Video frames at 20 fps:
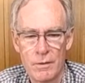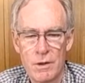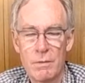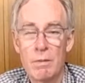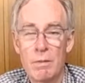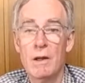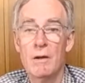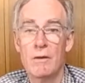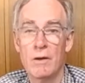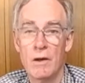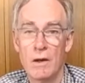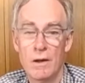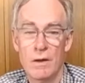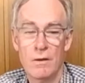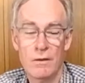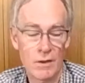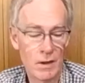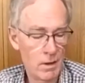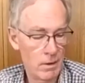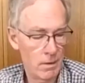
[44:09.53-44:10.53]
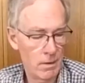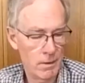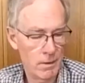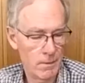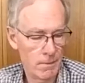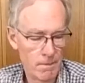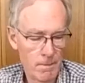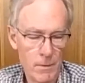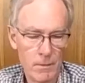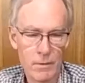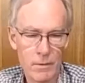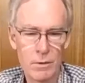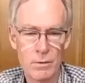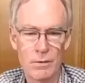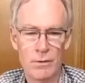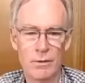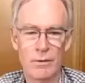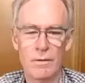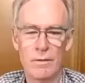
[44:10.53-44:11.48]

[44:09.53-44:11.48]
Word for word: Depends how you cellar it, of course.